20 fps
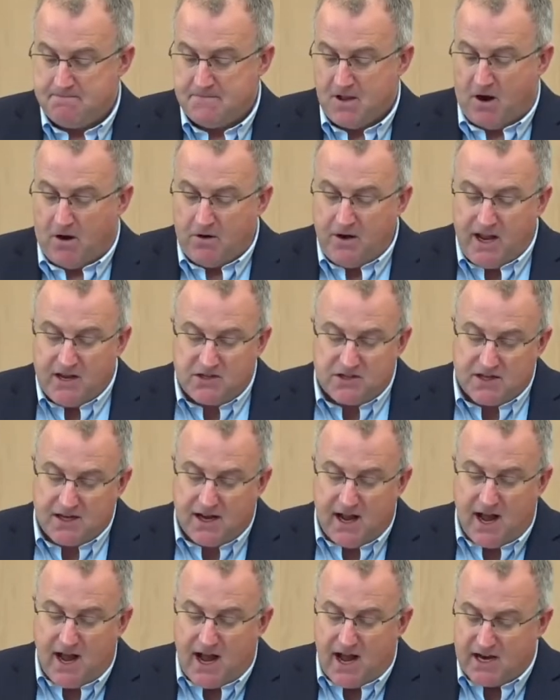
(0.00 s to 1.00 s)
Our yes to
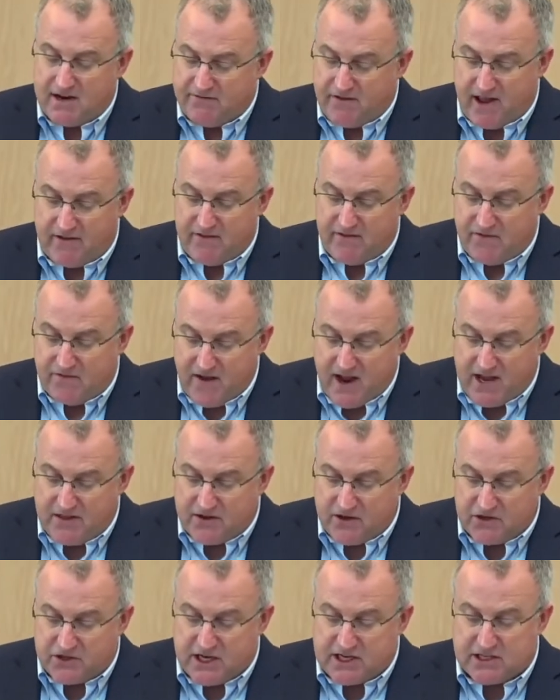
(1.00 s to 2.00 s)
God of having faith
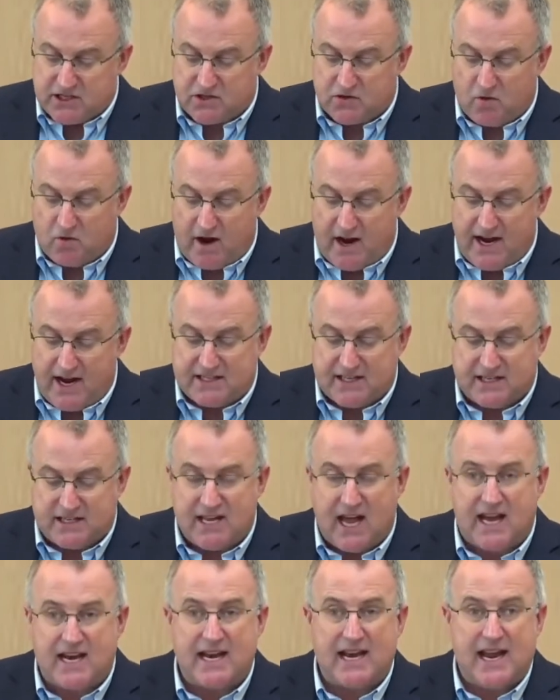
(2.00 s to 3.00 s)
in Jesus Christ is
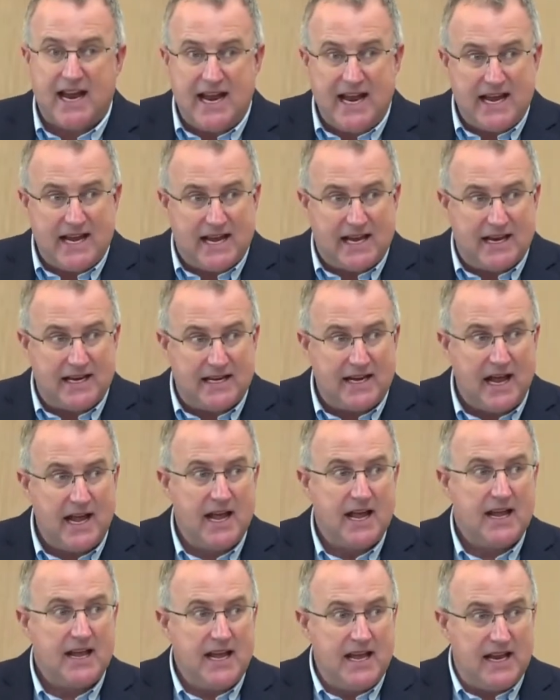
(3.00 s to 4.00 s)
not an end,
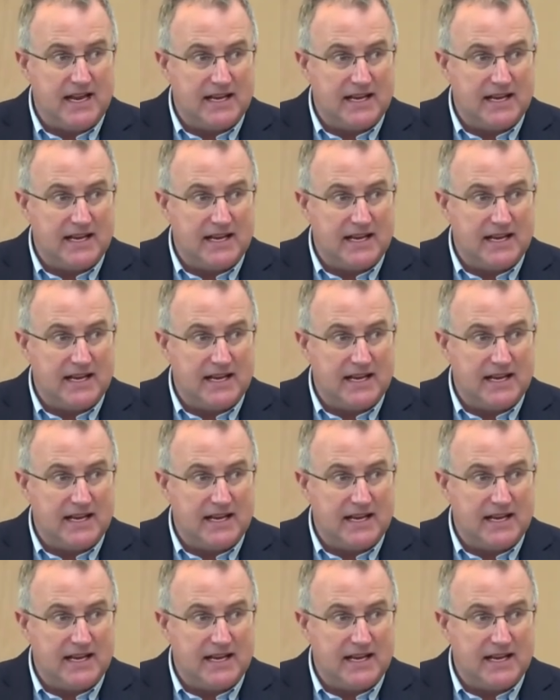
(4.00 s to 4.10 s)
it